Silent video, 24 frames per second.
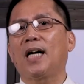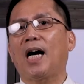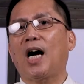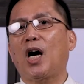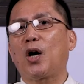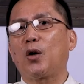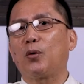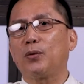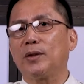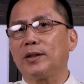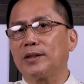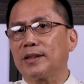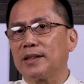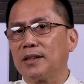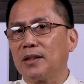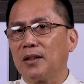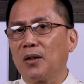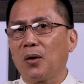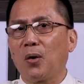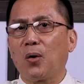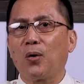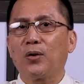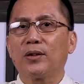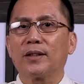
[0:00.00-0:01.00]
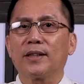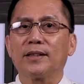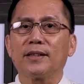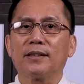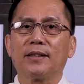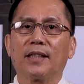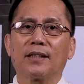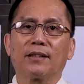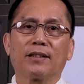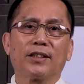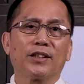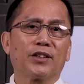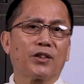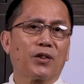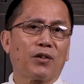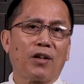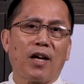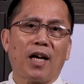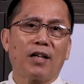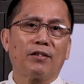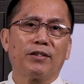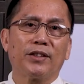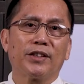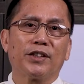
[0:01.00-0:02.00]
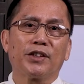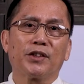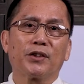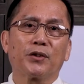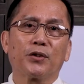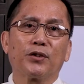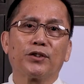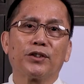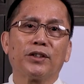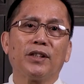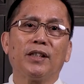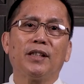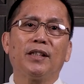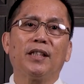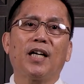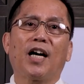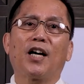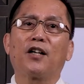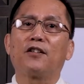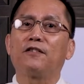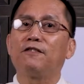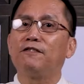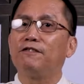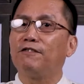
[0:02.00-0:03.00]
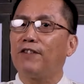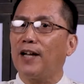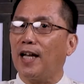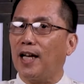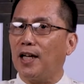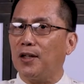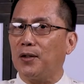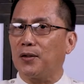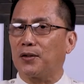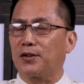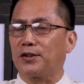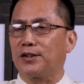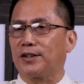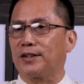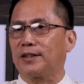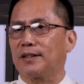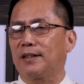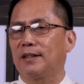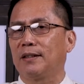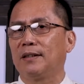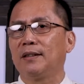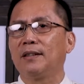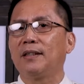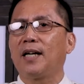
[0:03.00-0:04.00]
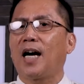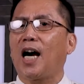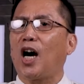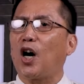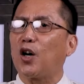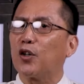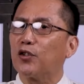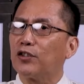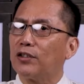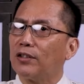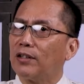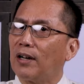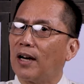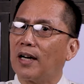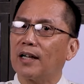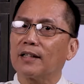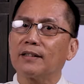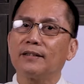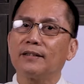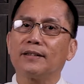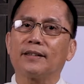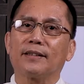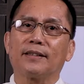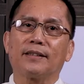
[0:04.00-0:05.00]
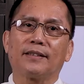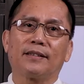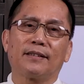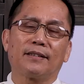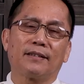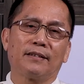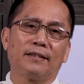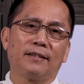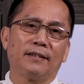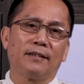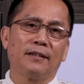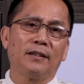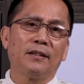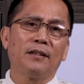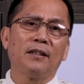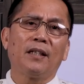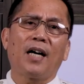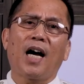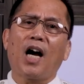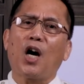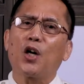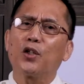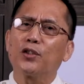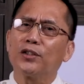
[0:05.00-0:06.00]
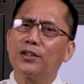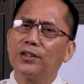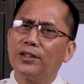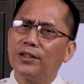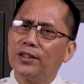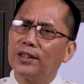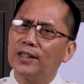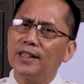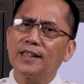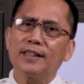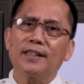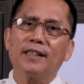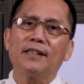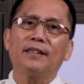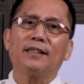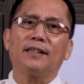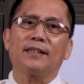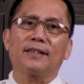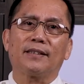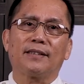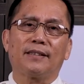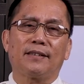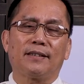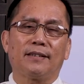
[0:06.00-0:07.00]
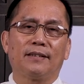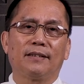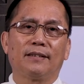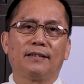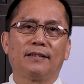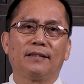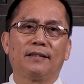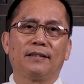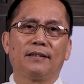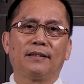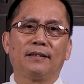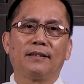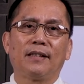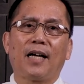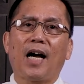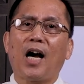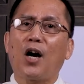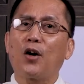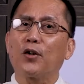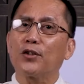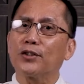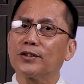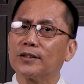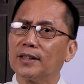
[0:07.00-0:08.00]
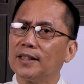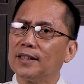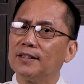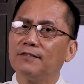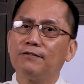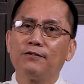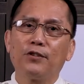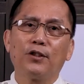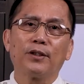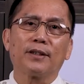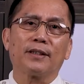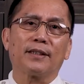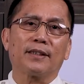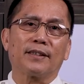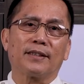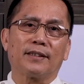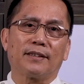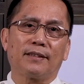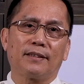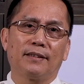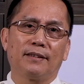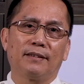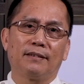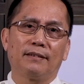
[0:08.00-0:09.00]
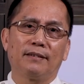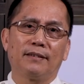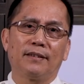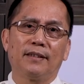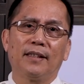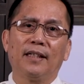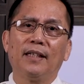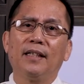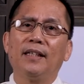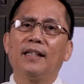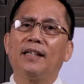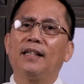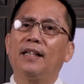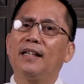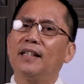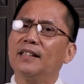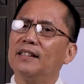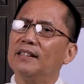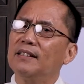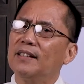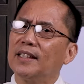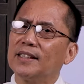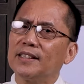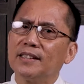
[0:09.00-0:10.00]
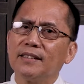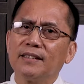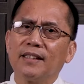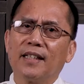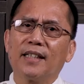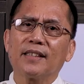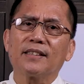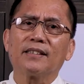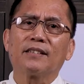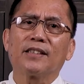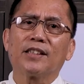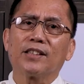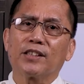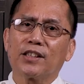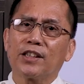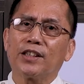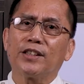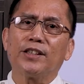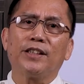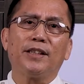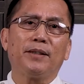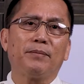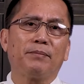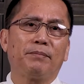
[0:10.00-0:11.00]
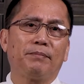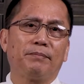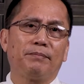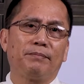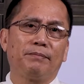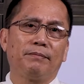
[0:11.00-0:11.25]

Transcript: Our risen Lord is not discouraged to see our failures, our darkness, our dirtiness, our sinfulness. It does not deter him.